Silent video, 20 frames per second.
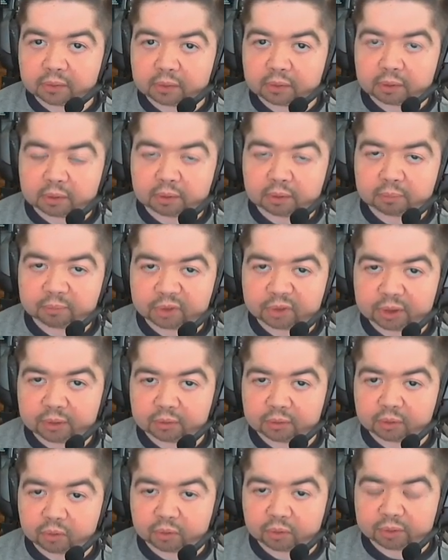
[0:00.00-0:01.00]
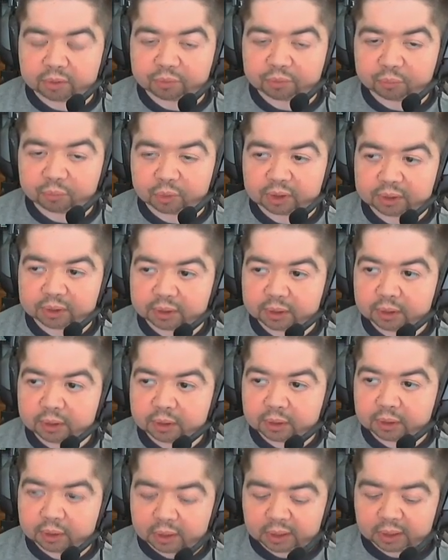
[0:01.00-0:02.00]
Hello everyone.
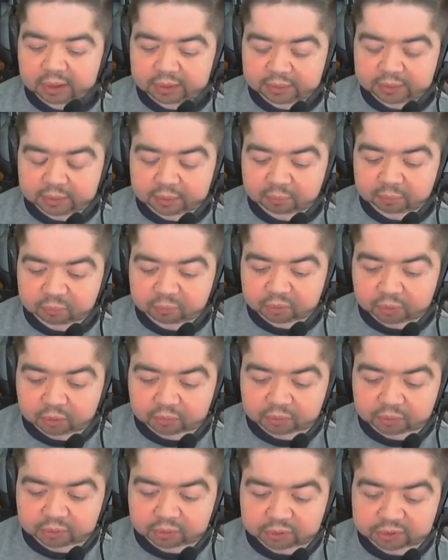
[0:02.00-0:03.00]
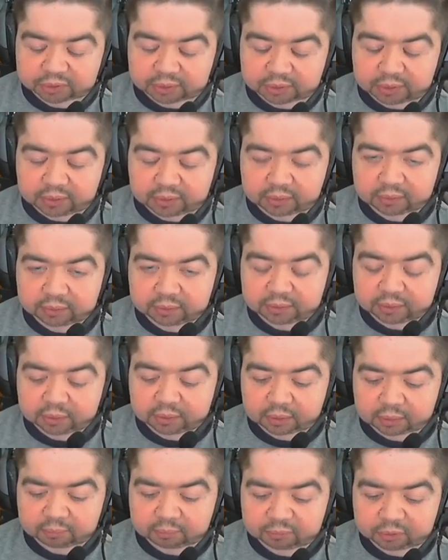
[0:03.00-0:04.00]
I am Crawlers, and
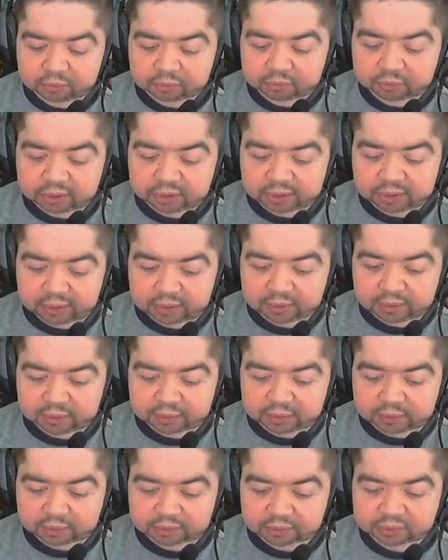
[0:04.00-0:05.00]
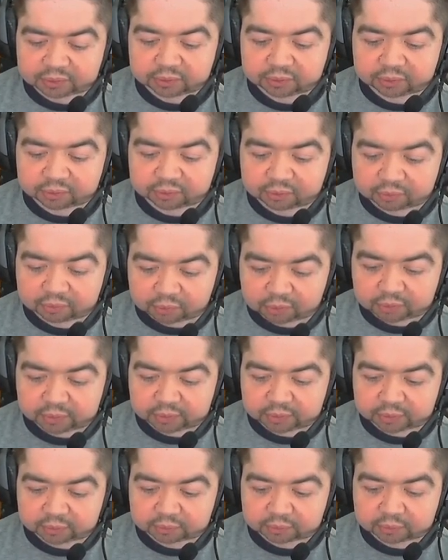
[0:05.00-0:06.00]
today is the third
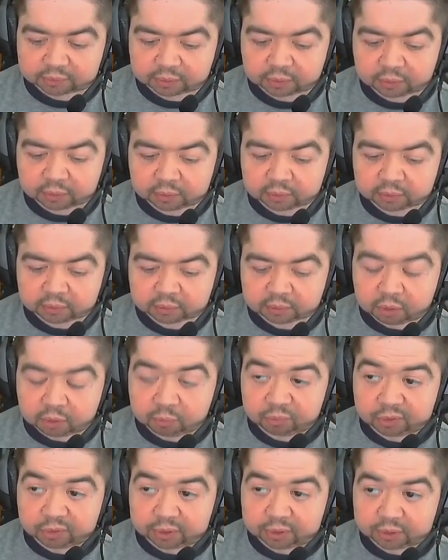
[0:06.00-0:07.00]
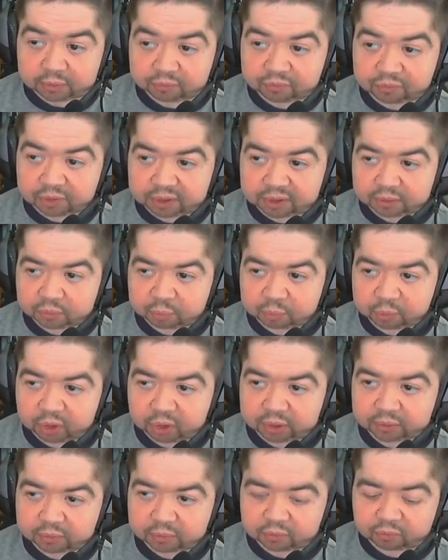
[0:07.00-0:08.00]
and hopefully the final
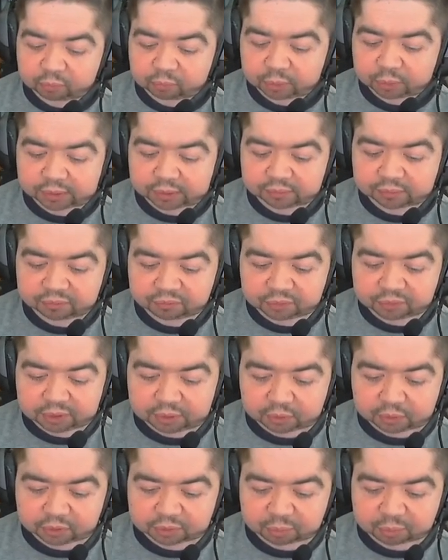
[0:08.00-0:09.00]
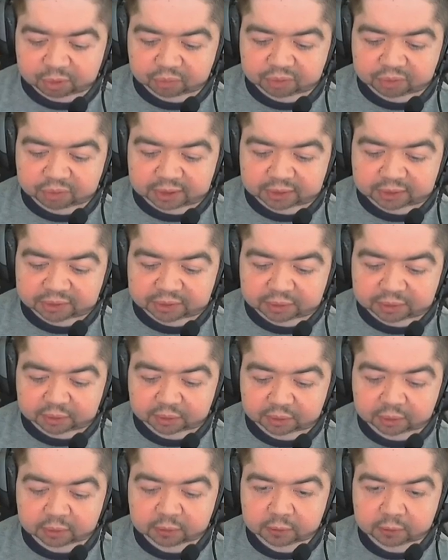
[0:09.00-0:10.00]
part of my videos about getting
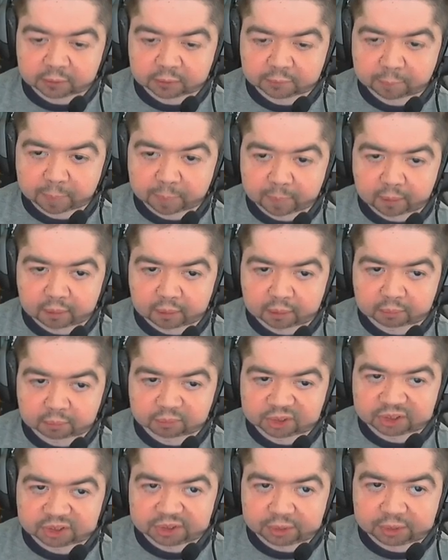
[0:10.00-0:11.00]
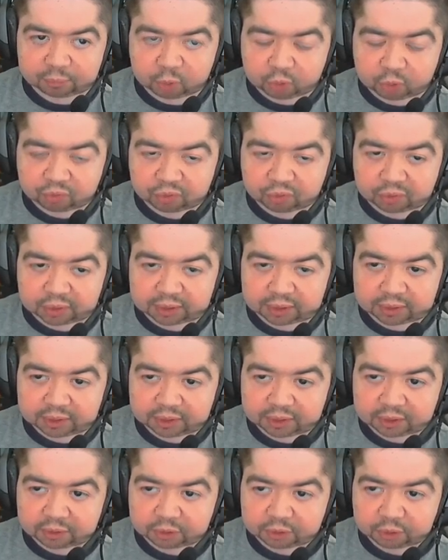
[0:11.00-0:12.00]
Steam Overlay
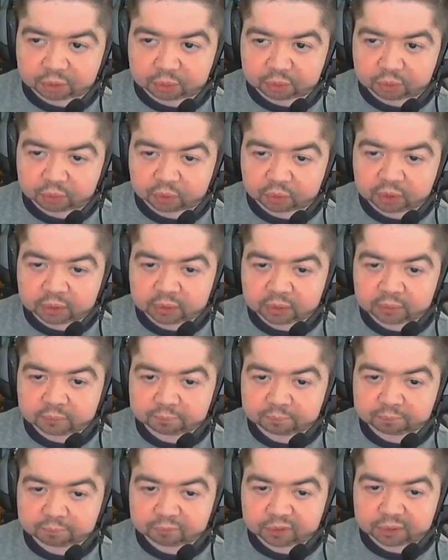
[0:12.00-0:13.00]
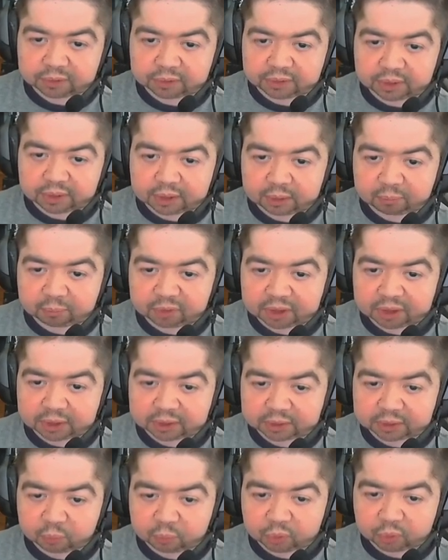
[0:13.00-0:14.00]
into a game
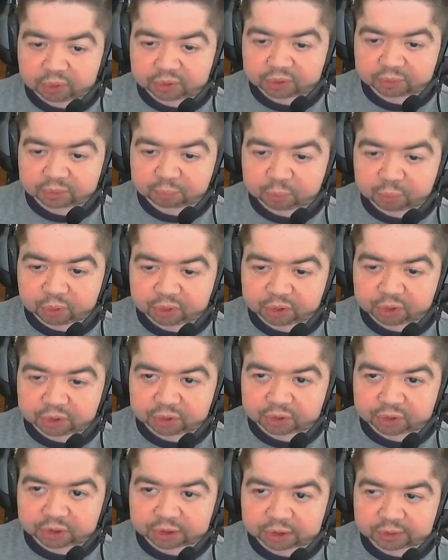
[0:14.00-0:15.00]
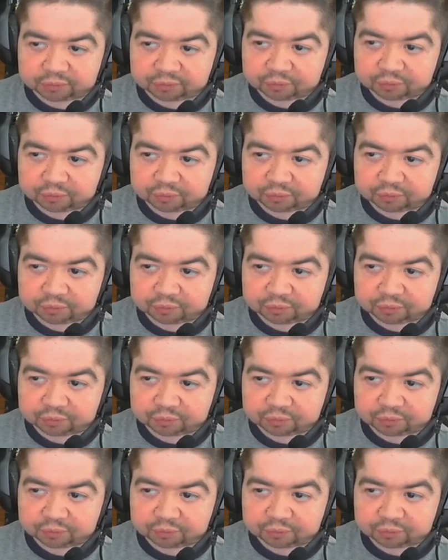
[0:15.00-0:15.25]
that was purchased